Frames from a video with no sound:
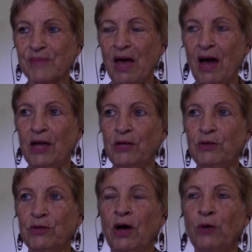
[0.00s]

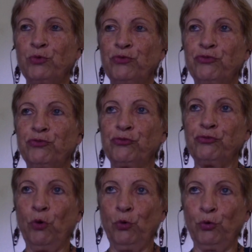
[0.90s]
I was
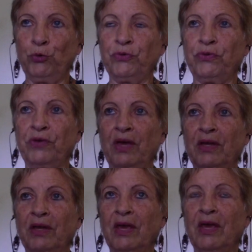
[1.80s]
told
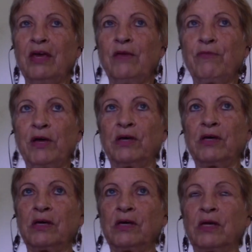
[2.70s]
that if I
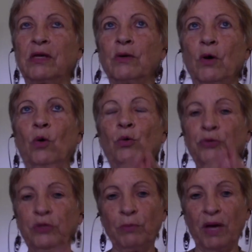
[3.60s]
hold
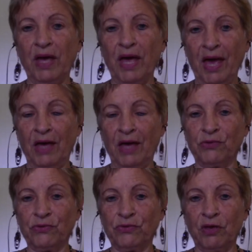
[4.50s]
it in my
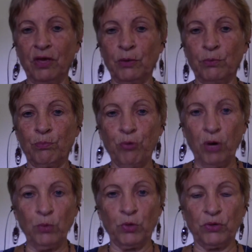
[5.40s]
hands and
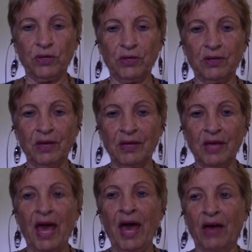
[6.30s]
pray with it and
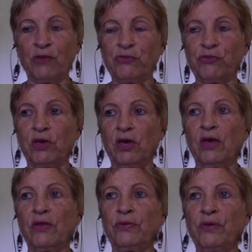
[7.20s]
ask
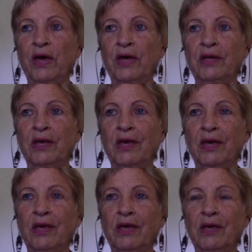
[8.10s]
that
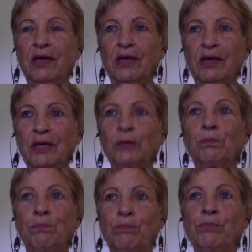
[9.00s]
it
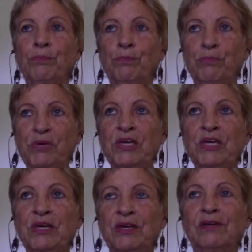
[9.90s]

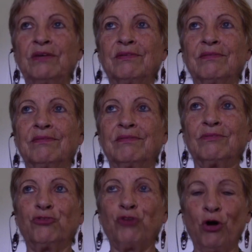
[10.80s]
be
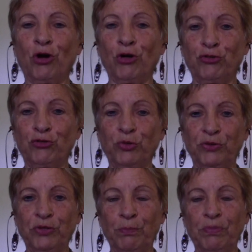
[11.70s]
charged with
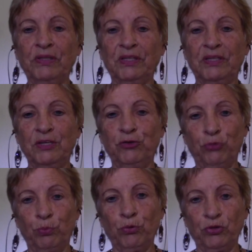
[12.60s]
the ability to
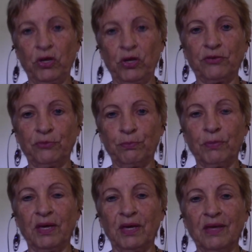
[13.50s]
protect
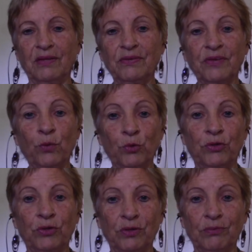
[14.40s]
me, that would
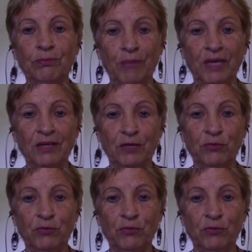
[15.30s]
make it even